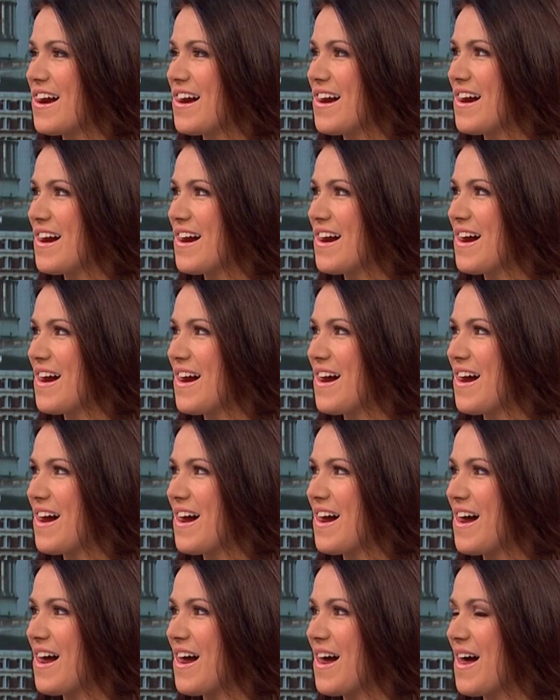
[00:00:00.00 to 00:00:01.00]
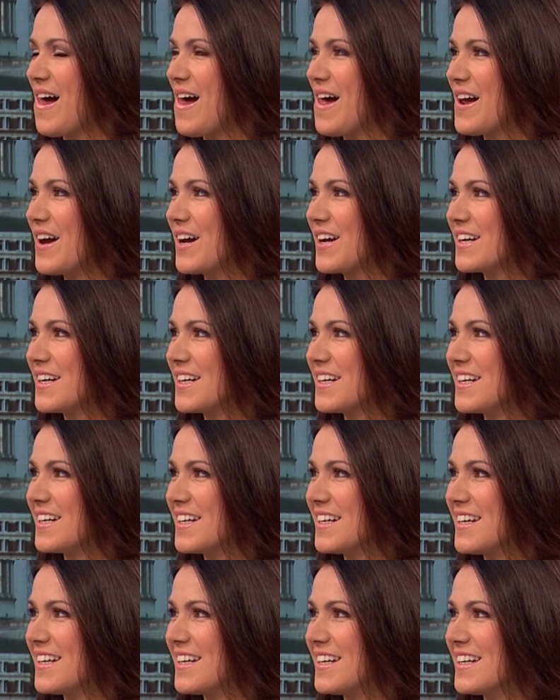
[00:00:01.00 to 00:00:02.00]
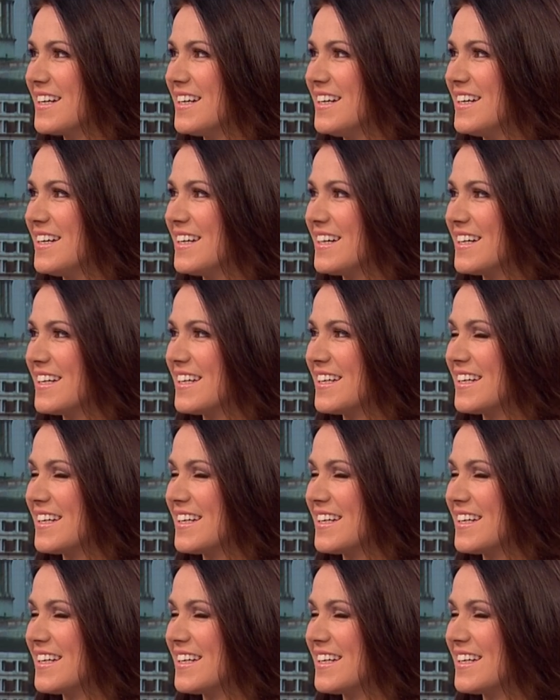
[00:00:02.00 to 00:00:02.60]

No words are spoken by the person on screen.